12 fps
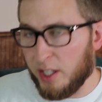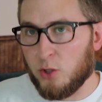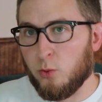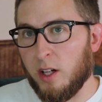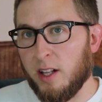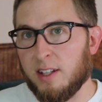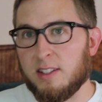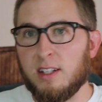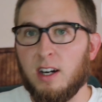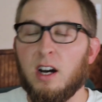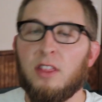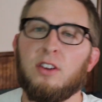as well as
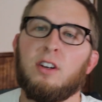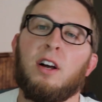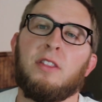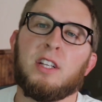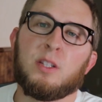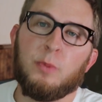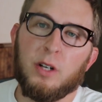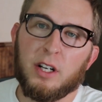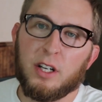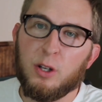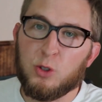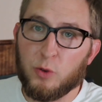the author on this
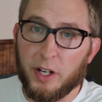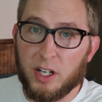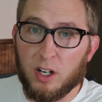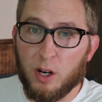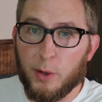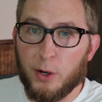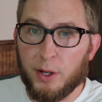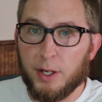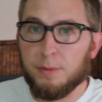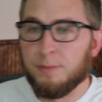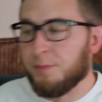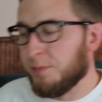book, who's Renee
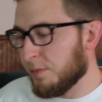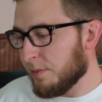Carmona.